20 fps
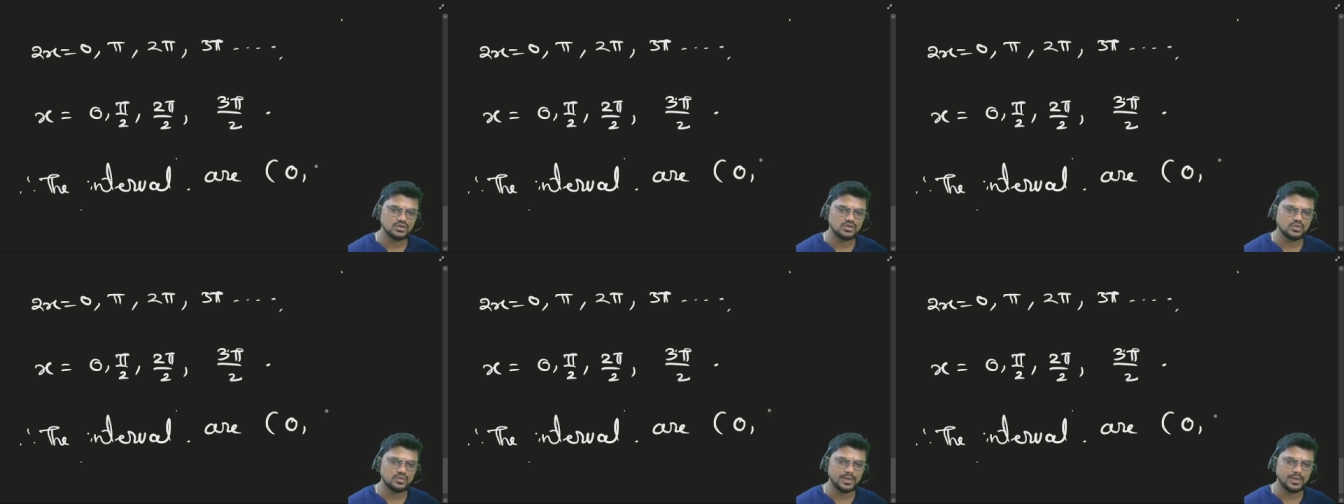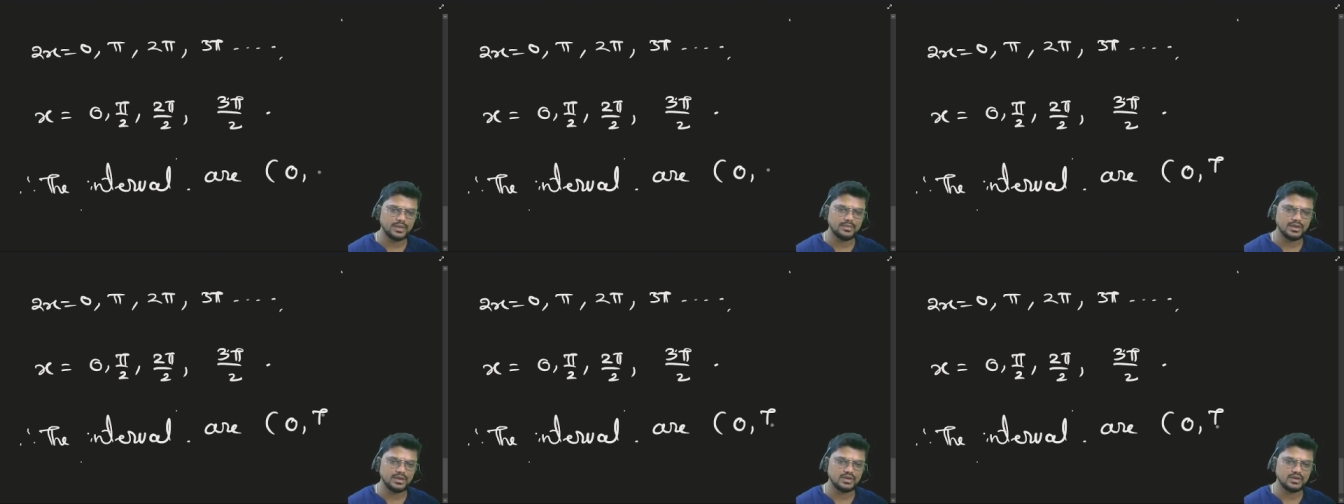to
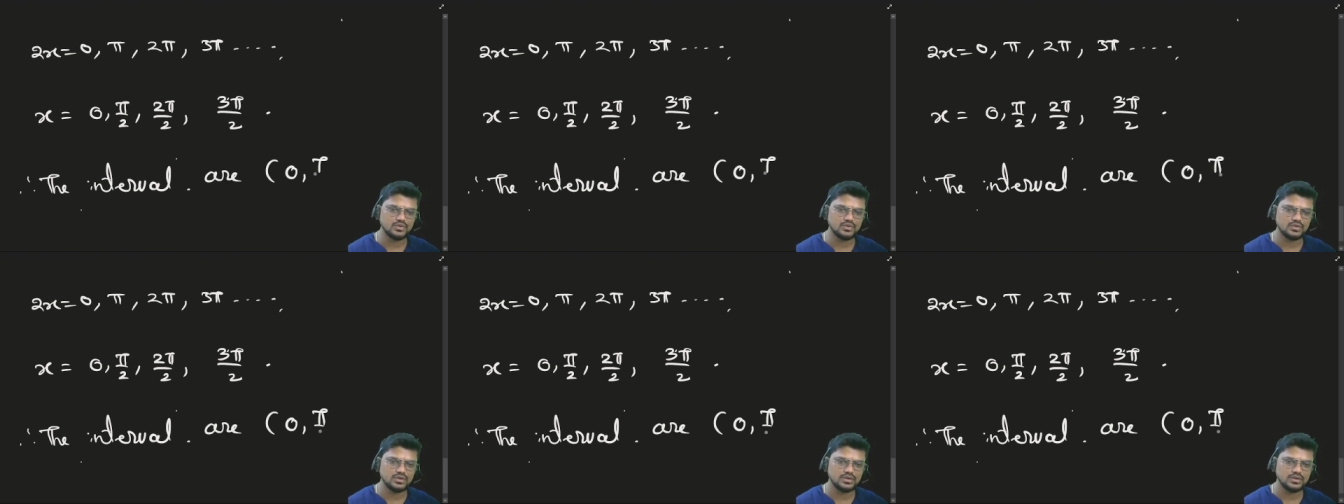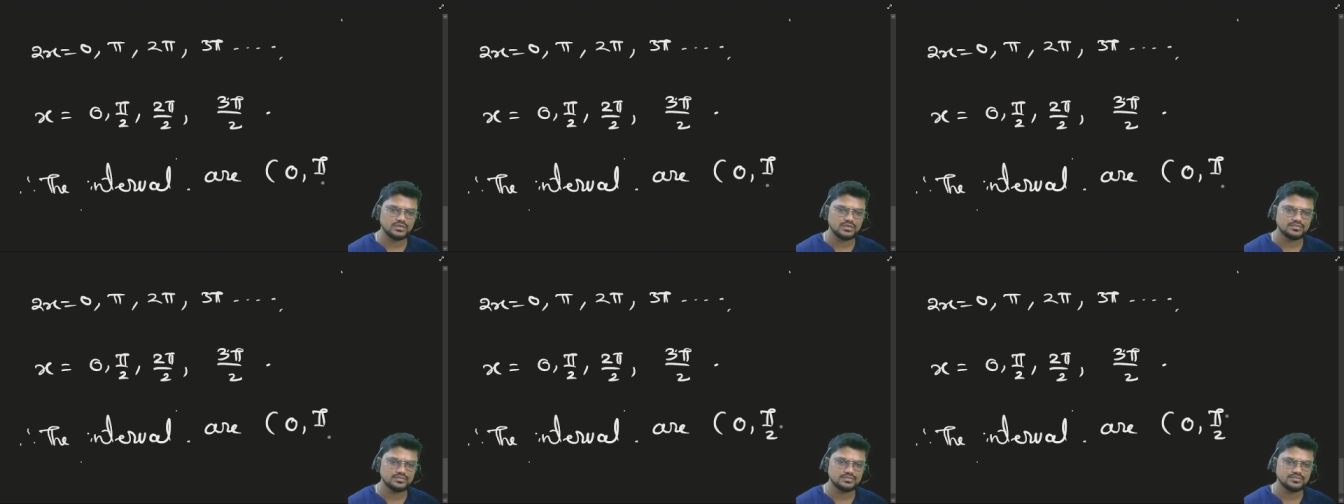pi by 2 only.
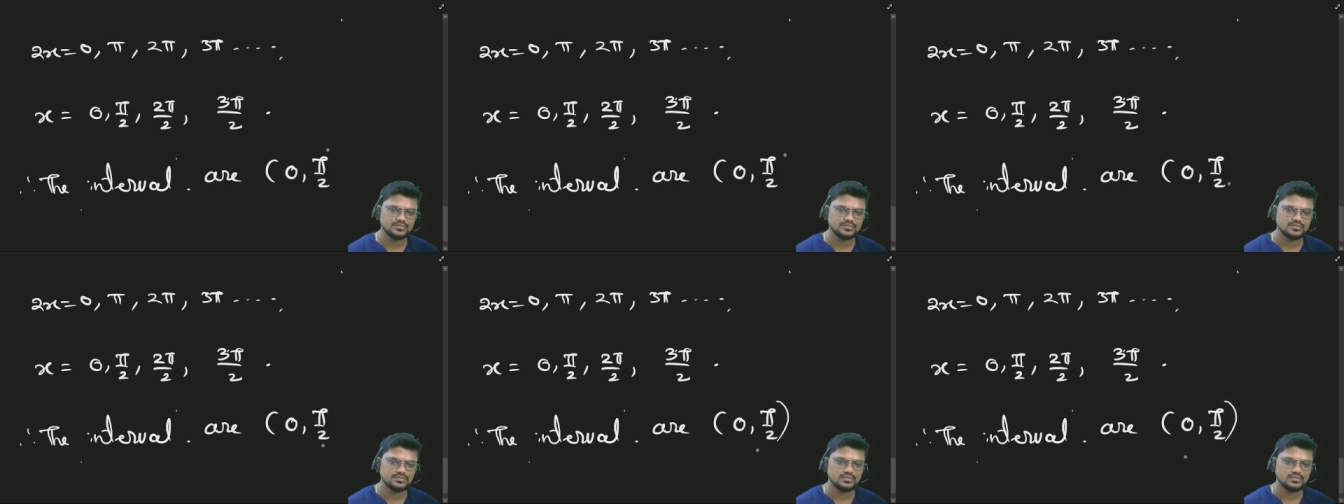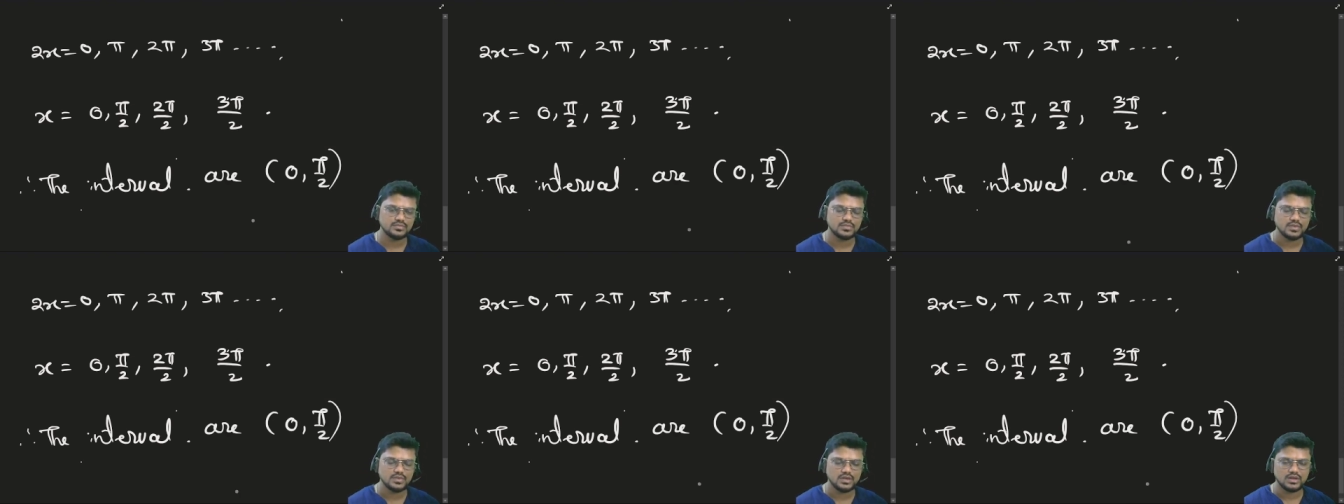
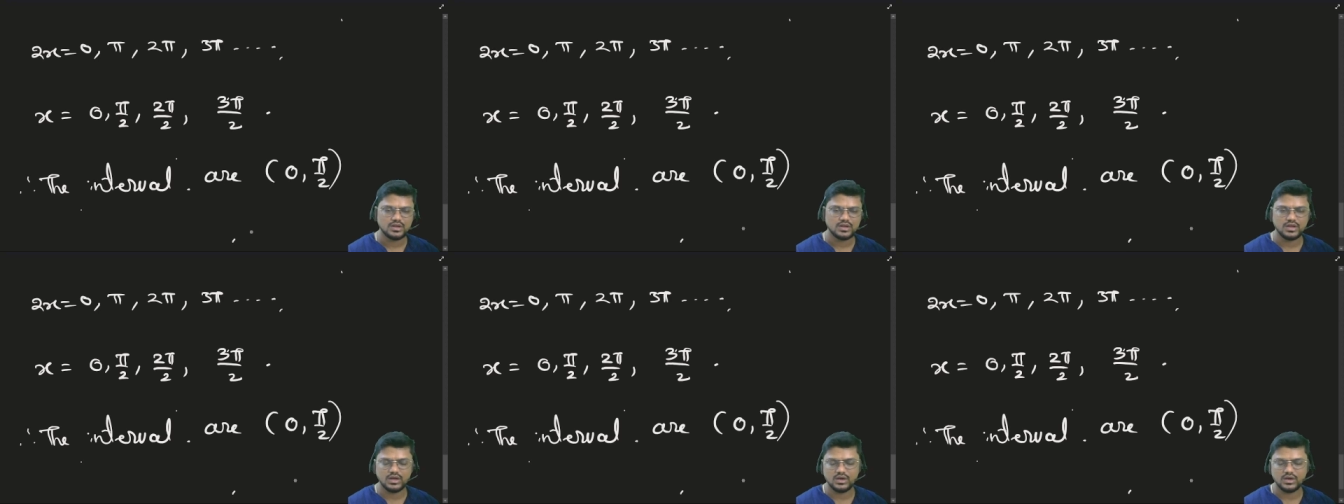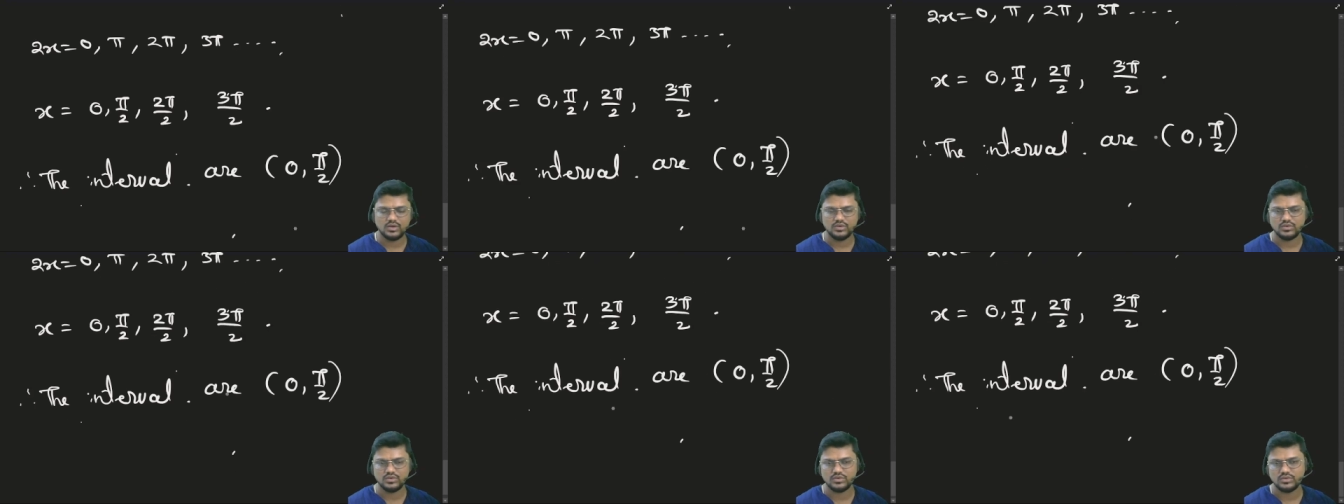
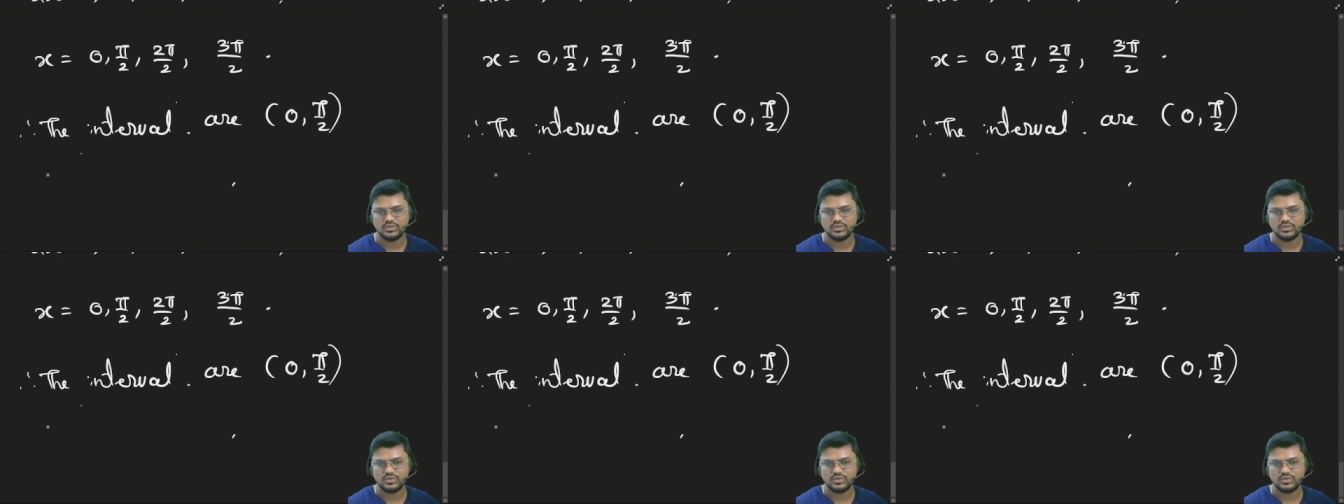Now